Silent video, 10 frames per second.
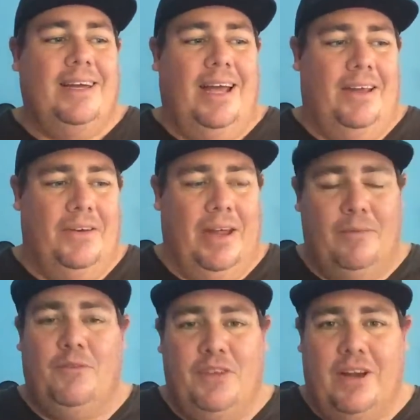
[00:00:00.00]

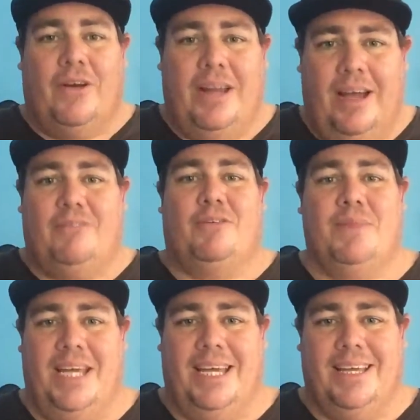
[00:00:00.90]
and figure it out from
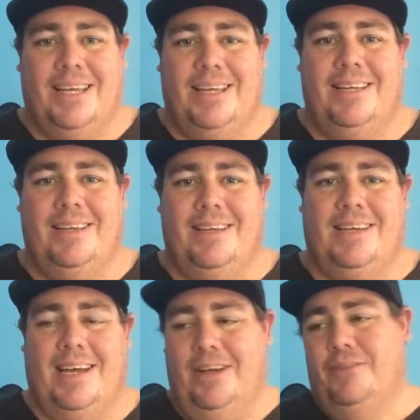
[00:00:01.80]
there,
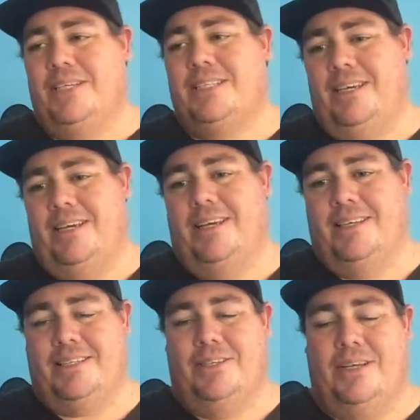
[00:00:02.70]
okay? Obviously,
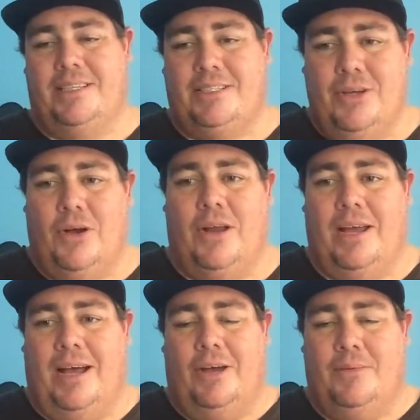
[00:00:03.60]
it's not
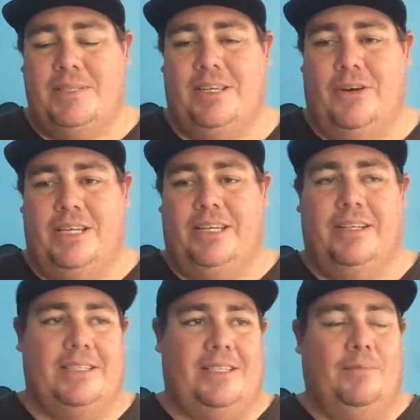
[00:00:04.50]
100%
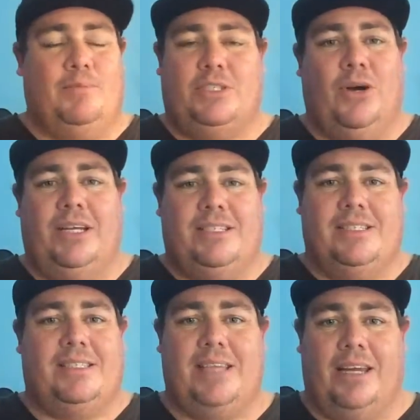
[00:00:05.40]
ideal. Your site isn't
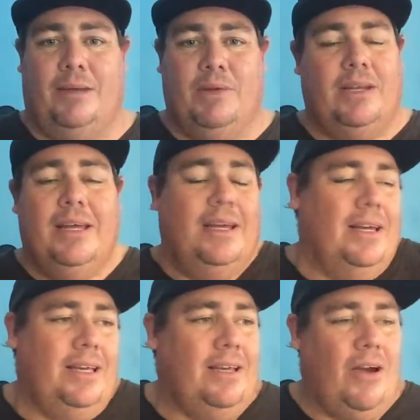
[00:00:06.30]
stunning, but
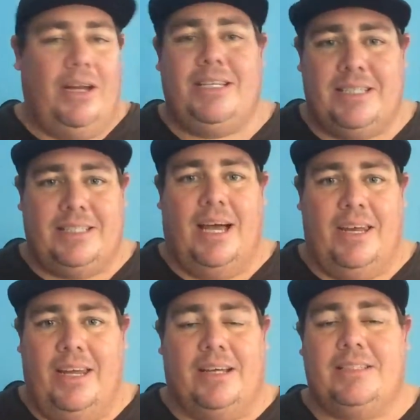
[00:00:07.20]
you're only just
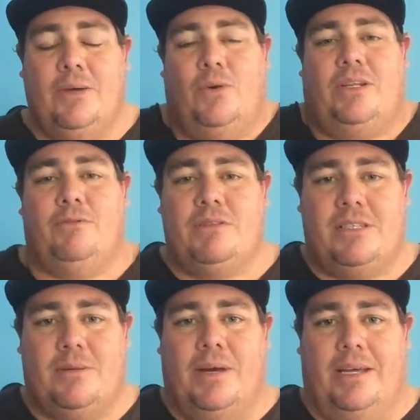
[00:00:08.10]
starting out, so what difference
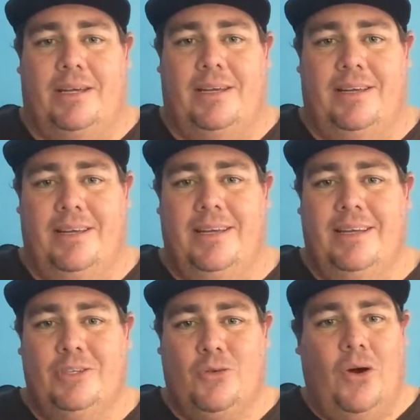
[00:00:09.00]
does it make?
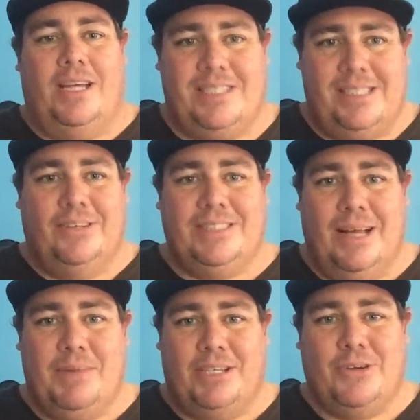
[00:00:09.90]
Try and sell
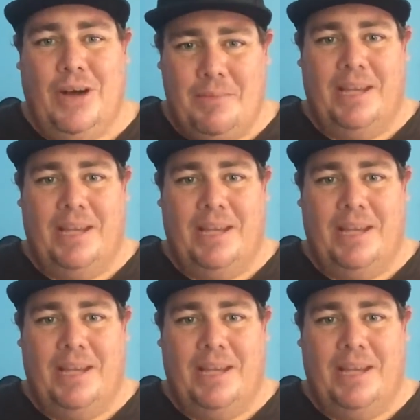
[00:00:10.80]
something. Try and